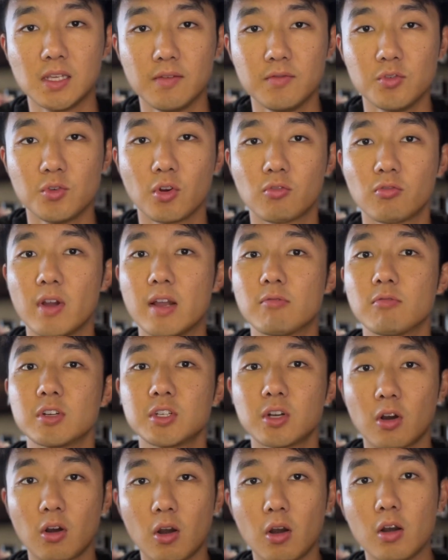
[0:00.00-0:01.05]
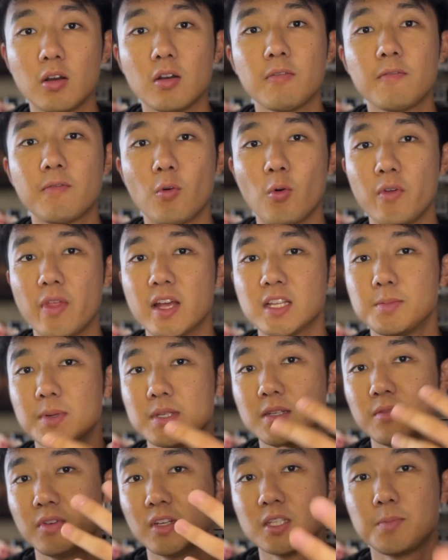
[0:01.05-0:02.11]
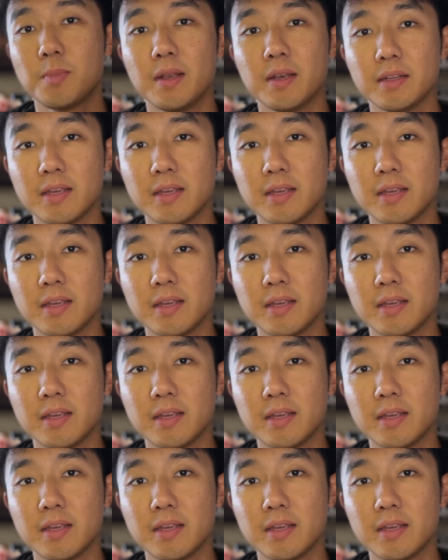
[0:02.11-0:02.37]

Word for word: give you a great return for that specific spending